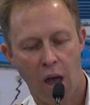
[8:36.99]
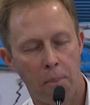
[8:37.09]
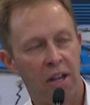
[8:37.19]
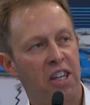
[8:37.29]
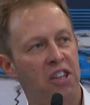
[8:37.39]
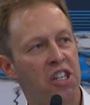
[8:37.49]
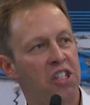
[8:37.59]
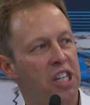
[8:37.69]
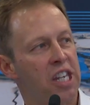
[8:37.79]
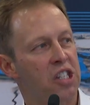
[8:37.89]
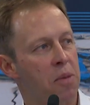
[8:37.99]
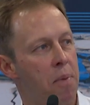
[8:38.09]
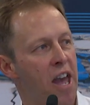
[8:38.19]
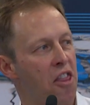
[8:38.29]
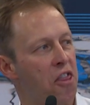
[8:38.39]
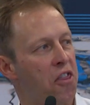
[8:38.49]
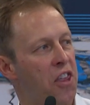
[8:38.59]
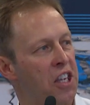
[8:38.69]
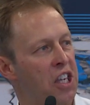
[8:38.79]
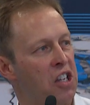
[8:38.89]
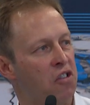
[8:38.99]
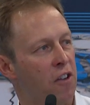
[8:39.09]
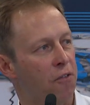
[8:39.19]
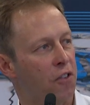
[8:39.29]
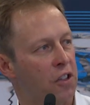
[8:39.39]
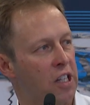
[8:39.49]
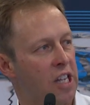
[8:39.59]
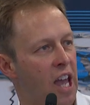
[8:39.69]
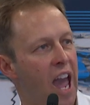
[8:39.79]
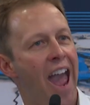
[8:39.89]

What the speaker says: But this is about thinking differently,